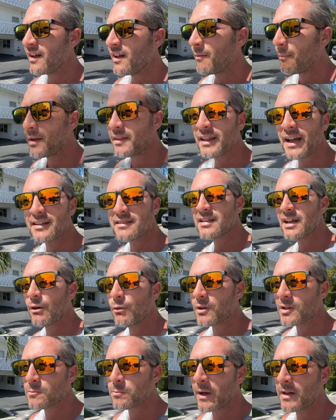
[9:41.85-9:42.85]
I mean, that's how
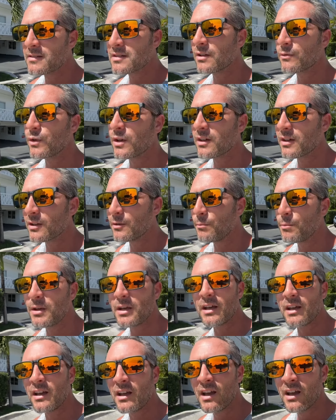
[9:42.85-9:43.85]
expensive it can
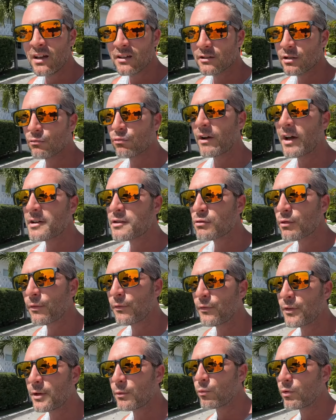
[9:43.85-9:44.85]
be to
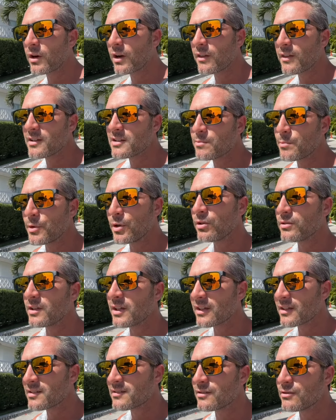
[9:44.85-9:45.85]
retrofit one of these
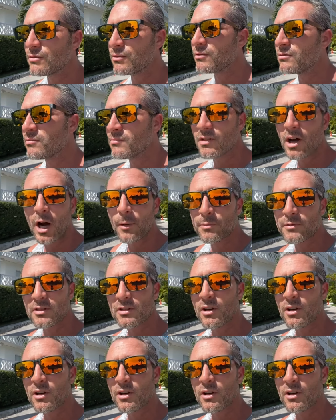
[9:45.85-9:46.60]
buildings to up to